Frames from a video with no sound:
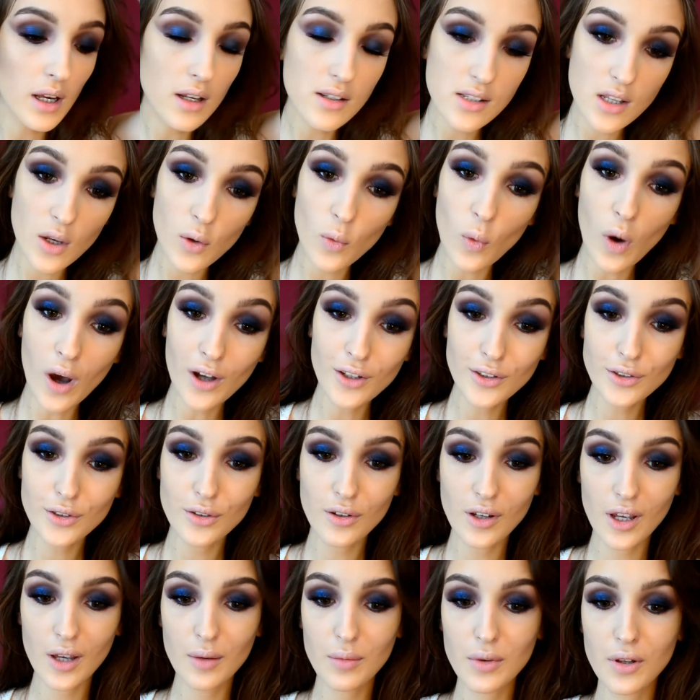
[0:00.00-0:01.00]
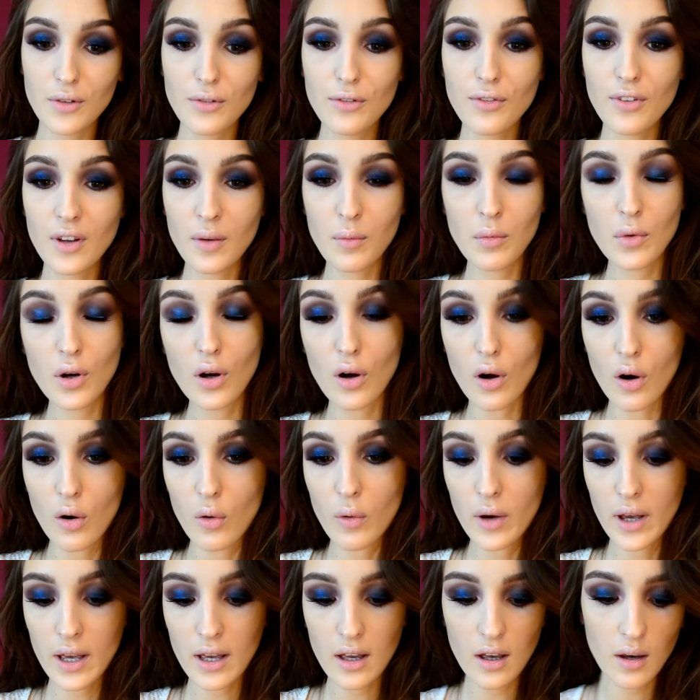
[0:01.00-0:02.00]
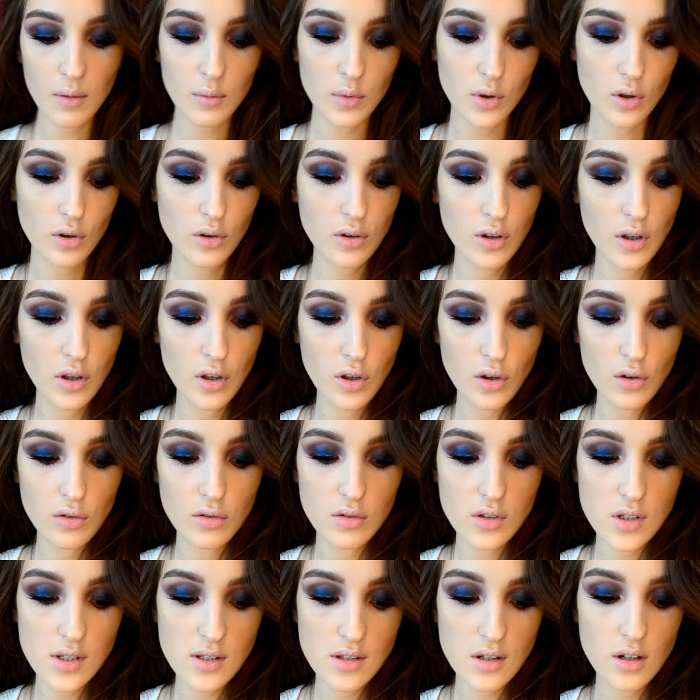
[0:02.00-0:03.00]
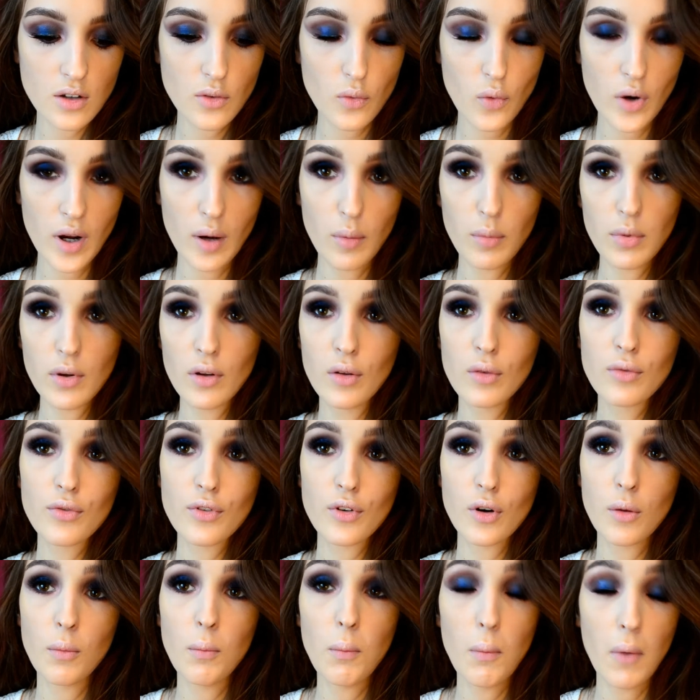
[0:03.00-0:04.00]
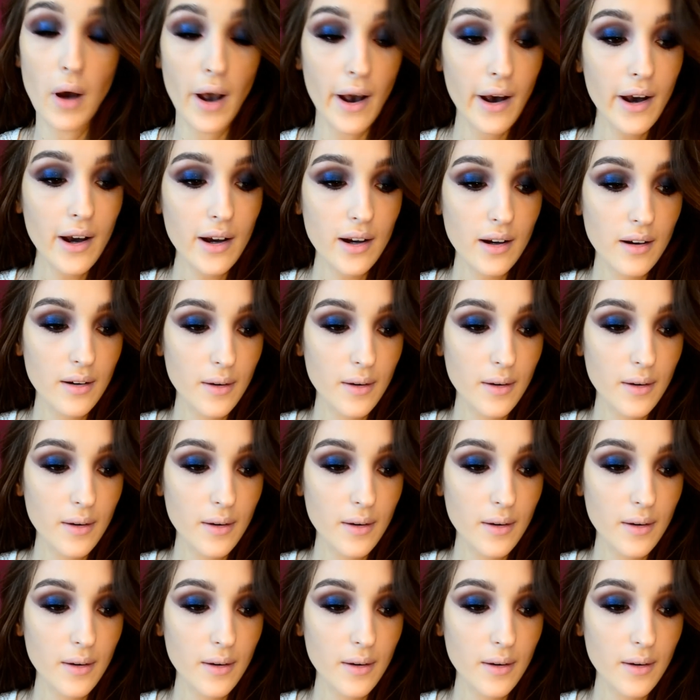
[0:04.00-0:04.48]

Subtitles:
I want to keep the theme going, I'm gonna use Rebel from MAC.